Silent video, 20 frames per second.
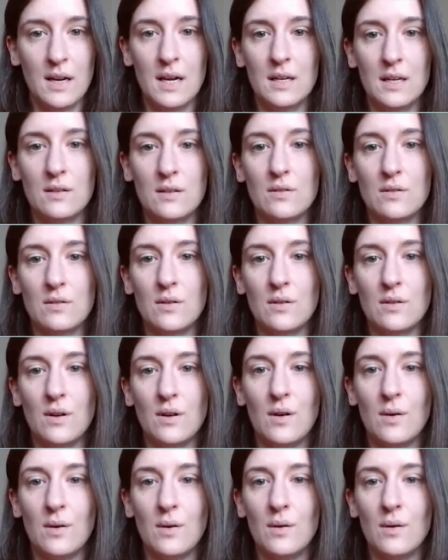
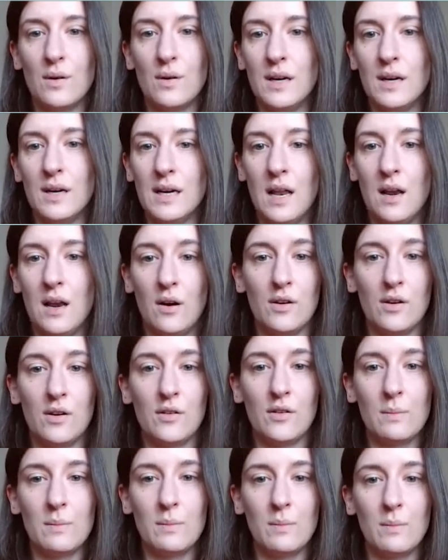So a lot
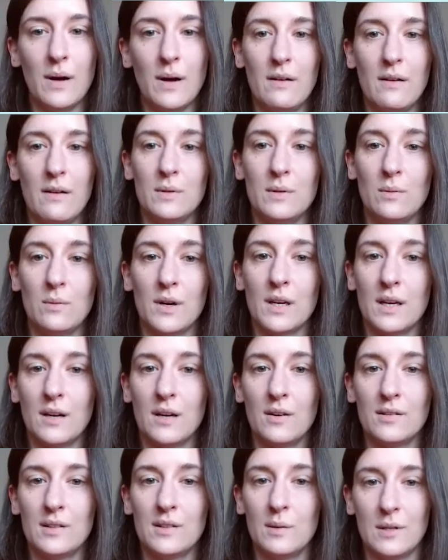of people have been working
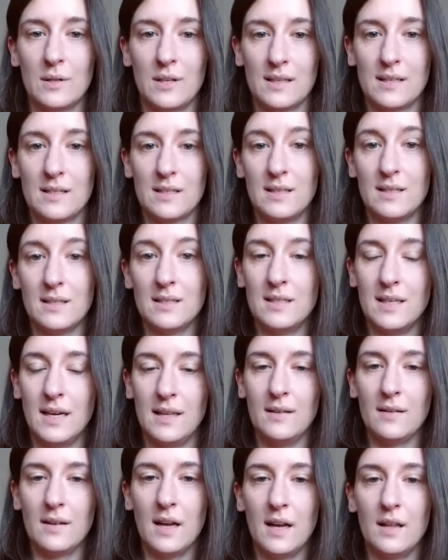on the product since
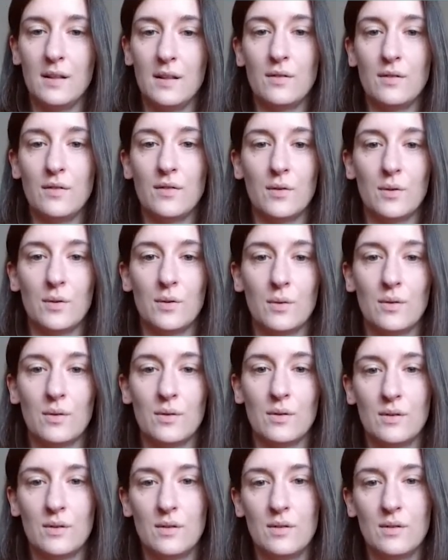then. And through
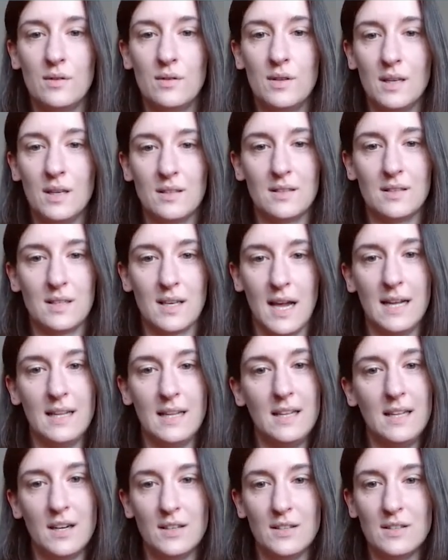these
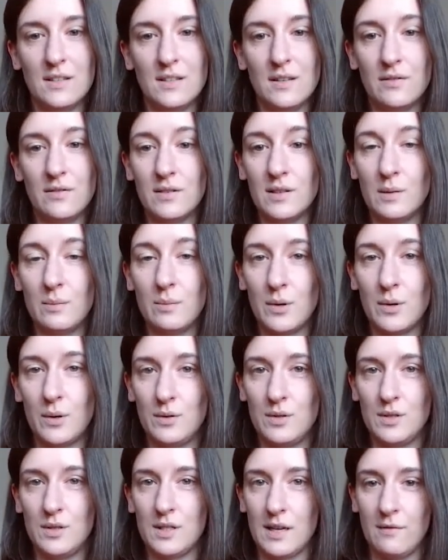8 years, different
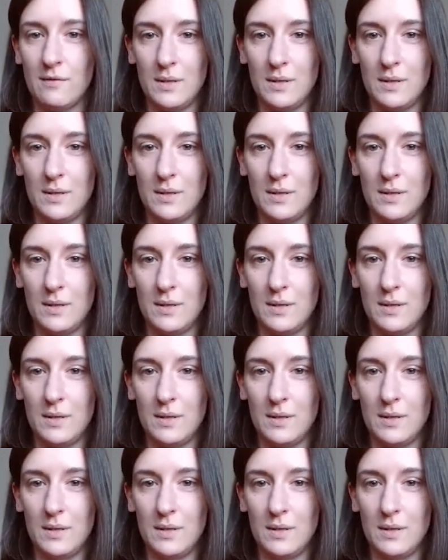approaches have been